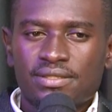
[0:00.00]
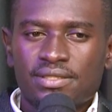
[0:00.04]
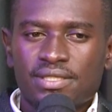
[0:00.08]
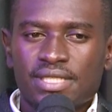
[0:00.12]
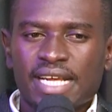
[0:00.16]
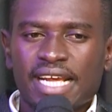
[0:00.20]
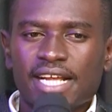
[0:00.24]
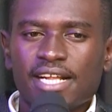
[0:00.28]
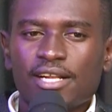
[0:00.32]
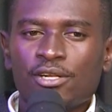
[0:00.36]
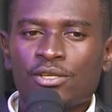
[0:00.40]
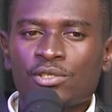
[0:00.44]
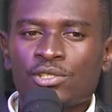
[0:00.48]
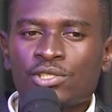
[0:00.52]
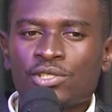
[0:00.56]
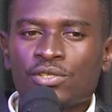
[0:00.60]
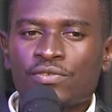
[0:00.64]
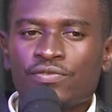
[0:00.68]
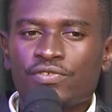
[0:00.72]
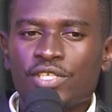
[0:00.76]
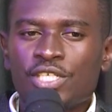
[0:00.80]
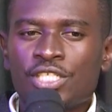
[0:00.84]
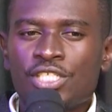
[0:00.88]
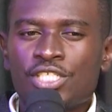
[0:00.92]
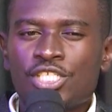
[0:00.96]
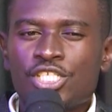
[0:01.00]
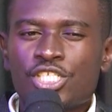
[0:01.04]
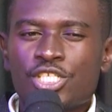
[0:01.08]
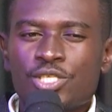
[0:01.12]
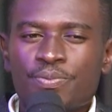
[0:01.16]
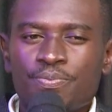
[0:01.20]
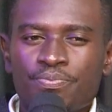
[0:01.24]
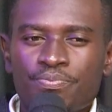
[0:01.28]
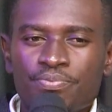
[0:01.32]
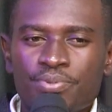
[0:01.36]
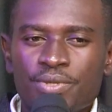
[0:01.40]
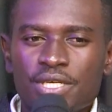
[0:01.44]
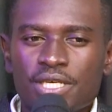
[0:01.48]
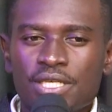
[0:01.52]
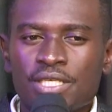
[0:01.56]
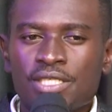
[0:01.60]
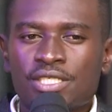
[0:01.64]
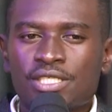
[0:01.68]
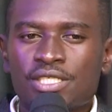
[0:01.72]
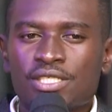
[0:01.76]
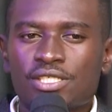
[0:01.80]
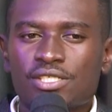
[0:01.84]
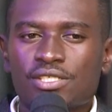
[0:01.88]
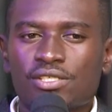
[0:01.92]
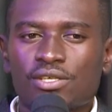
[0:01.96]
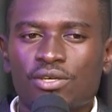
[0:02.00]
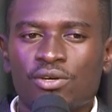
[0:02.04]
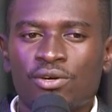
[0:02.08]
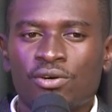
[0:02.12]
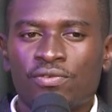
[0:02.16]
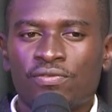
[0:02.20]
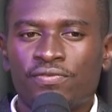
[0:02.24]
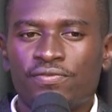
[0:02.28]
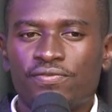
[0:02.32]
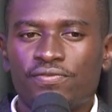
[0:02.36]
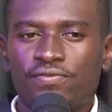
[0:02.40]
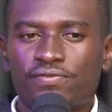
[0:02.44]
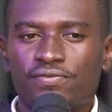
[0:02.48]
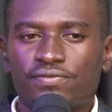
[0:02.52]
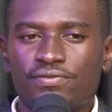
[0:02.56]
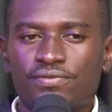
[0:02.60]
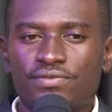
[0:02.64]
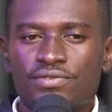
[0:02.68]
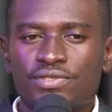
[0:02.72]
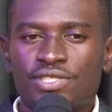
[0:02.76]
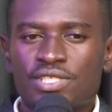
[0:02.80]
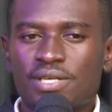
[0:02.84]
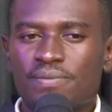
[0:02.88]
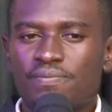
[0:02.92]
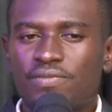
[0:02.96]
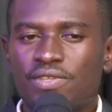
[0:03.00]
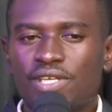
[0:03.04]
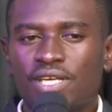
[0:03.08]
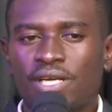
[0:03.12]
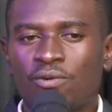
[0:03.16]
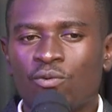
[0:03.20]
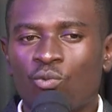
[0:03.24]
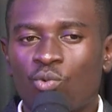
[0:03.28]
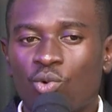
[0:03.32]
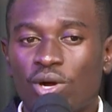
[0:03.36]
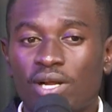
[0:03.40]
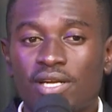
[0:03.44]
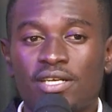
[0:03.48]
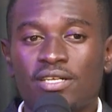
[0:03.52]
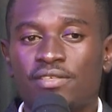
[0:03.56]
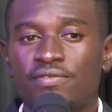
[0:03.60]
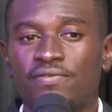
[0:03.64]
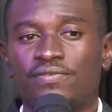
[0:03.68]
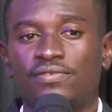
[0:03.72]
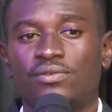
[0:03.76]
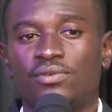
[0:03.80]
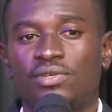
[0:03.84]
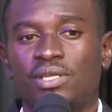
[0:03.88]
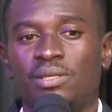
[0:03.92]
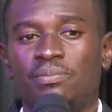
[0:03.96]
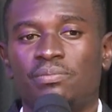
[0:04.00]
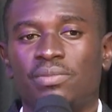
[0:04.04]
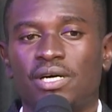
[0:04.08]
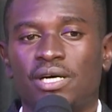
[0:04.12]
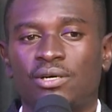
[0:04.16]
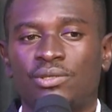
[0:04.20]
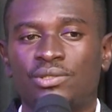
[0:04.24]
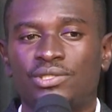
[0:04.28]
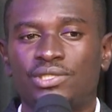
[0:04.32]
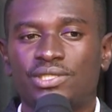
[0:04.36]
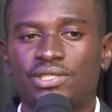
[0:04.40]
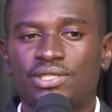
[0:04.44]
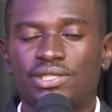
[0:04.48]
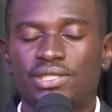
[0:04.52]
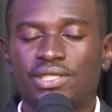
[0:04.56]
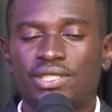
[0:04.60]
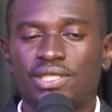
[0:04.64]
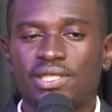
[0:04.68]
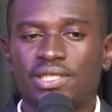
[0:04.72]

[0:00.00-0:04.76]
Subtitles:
tells of, it speaks of something wonderful about